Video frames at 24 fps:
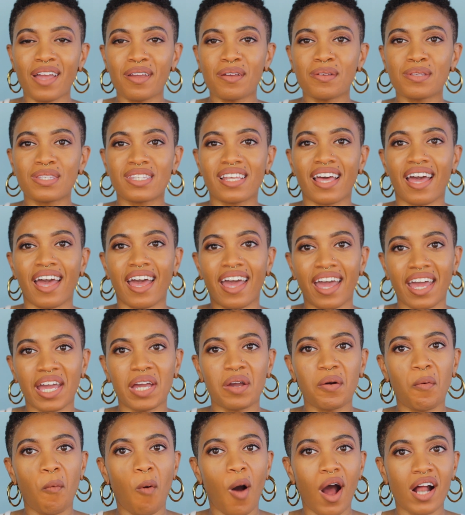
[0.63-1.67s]
used to
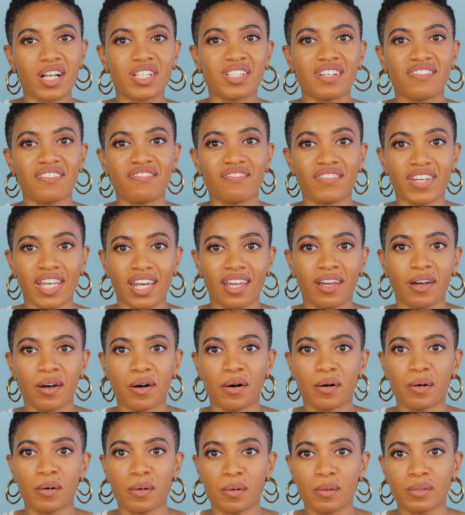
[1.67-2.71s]
hate watching
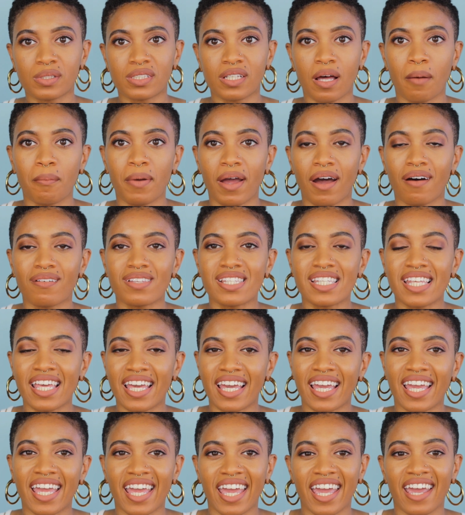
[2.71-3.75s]
videos about
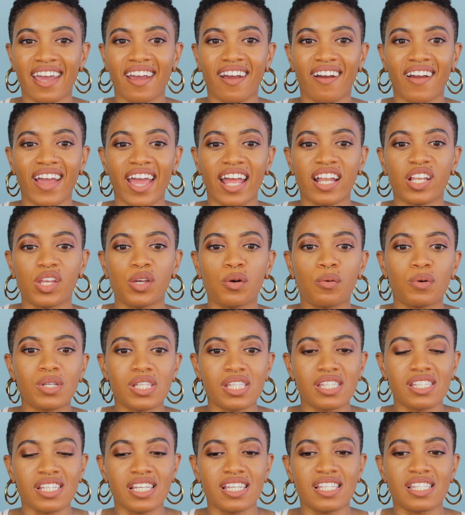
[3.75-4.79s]
skincare, and you would
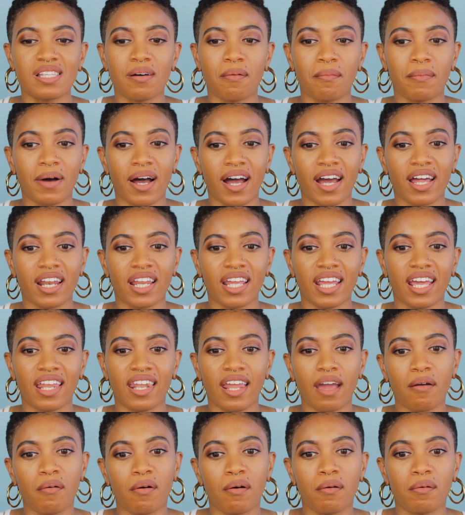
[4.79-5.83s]
see somebody and
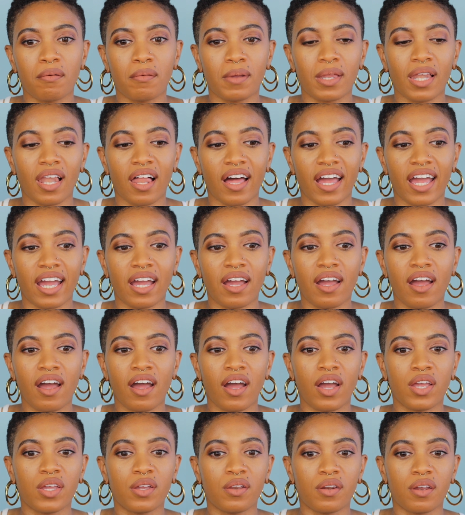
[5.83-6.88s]
they would be like,
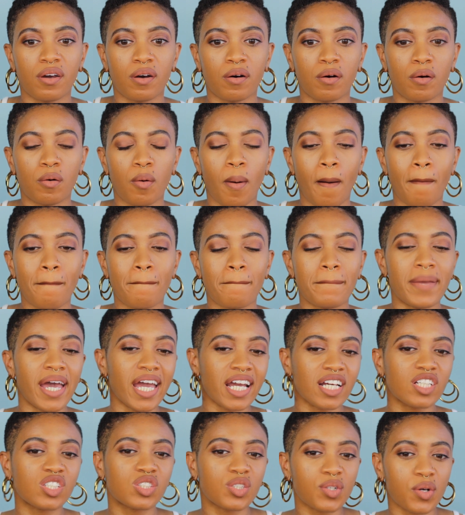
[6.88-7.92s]
you know,
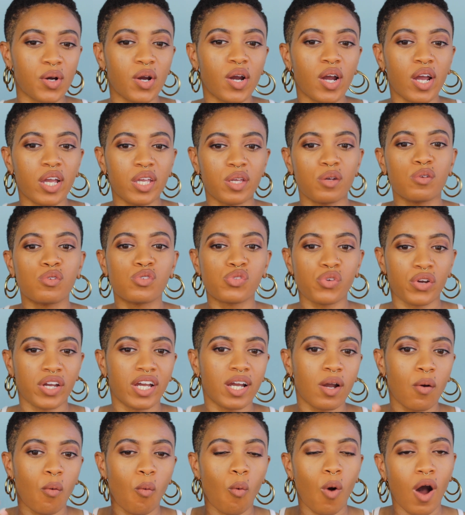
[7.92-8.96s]
make sure you
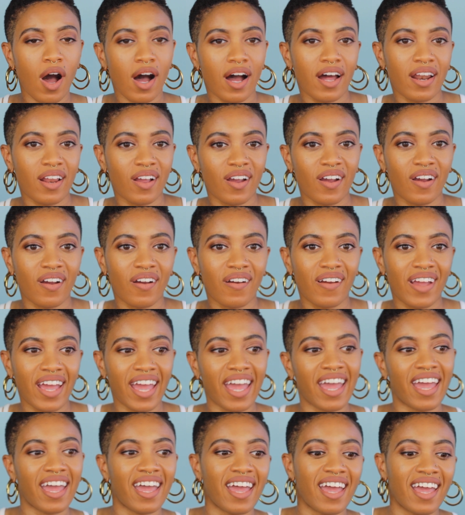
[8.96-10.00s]
drink water
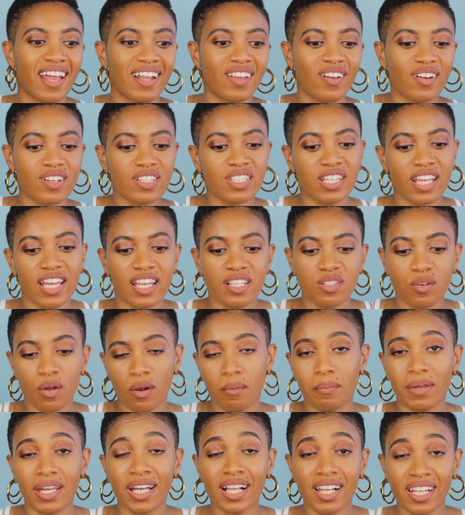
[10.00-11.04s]
and your skin's
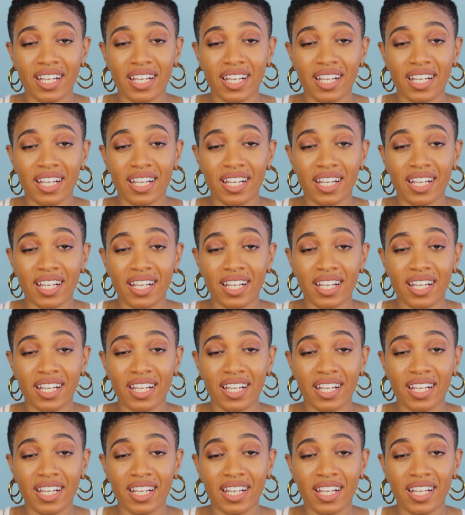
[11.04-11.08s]
gonna be